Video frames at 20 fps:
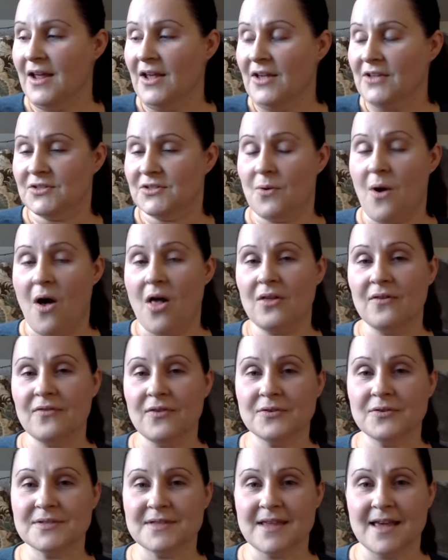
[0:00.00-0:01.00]
So all of
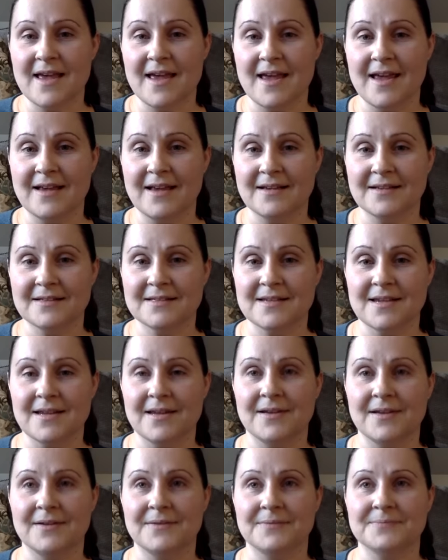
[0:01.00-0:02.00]
those things
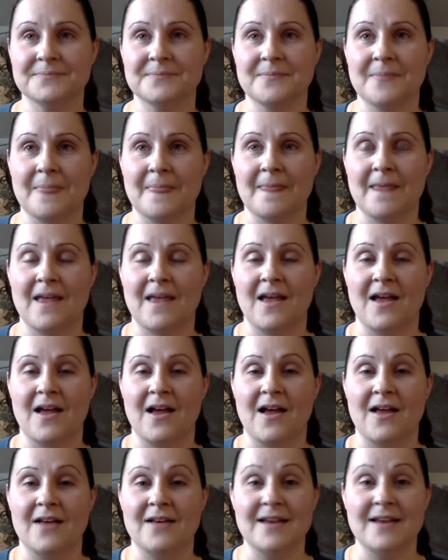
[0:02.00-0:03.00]

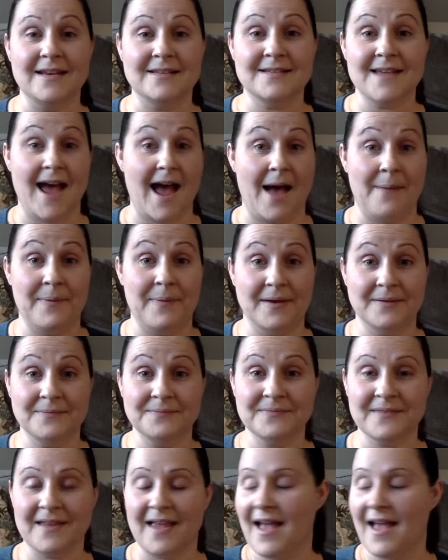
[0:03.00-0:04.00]
need to
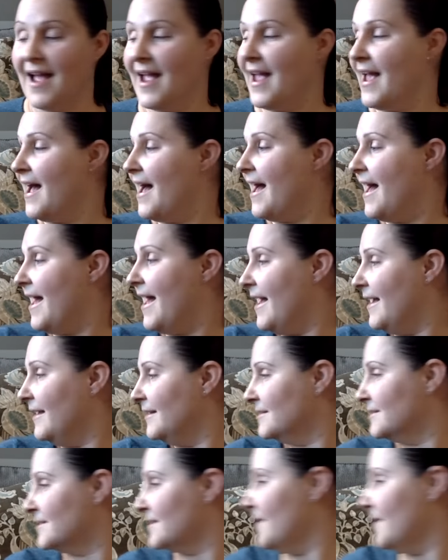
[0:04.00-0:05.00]
happen, and